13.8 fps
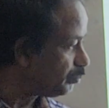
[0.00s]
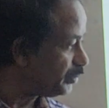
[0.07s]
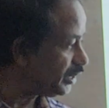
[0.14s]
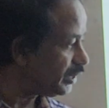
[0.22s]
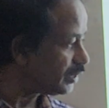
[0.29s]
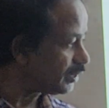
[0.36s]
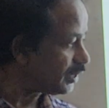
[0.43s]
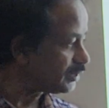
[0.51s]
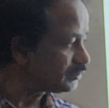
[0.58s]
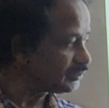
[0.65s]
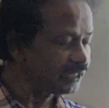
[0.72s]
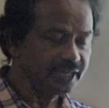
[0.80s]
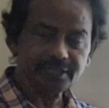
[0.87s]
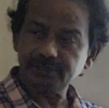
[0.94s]
B
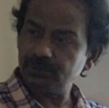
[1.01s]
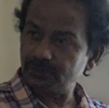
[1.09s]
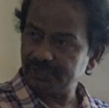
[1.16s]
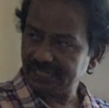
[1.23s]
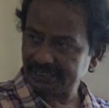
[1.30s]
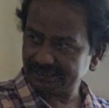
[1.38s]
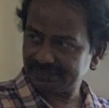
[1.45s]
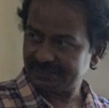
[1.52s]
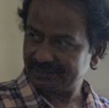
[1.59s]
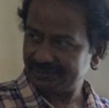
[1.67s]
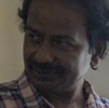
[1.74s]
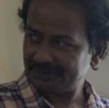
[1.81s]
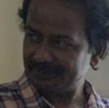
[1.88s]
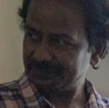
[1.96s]
cos
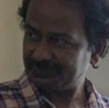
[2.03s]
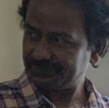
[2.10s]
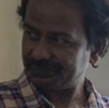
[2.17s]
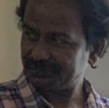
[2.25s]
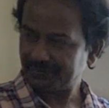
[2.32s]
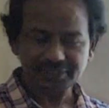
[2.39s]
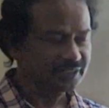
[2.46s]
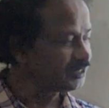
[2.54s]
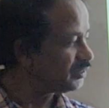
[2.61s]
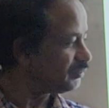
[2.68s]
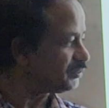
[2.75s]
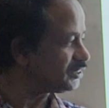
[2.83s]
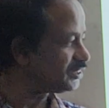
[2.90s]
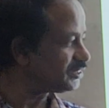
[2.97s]
k2x,
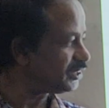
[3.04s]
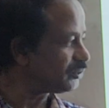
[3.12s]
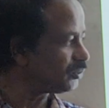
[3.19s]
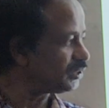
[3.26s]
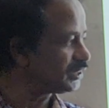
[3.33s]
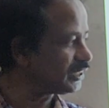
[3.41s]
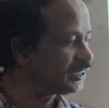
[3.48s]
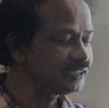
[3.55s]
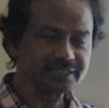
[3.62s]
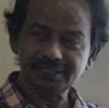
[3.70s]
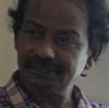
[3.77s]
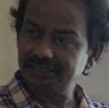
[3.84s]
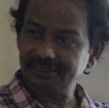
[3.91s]
which is equal to,